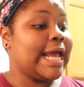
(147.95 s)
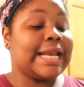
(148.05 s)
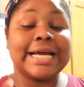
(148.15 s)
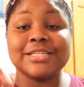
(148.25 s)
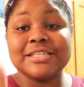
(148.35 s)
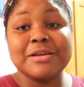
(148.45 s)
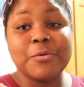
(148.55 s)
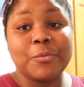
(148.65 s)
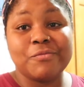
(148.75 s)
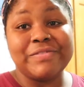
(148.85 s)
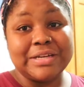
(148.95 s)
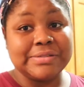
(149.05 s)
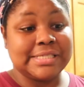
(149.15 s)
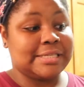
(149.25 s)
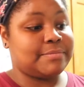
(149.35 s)
And I actually
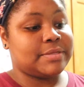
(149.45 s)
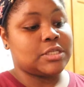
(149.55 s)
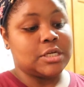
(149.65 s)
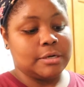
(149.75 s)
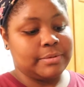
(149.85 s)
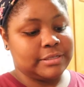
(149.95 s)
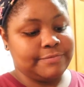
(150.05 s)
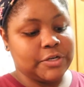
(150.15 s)
found some Starbucks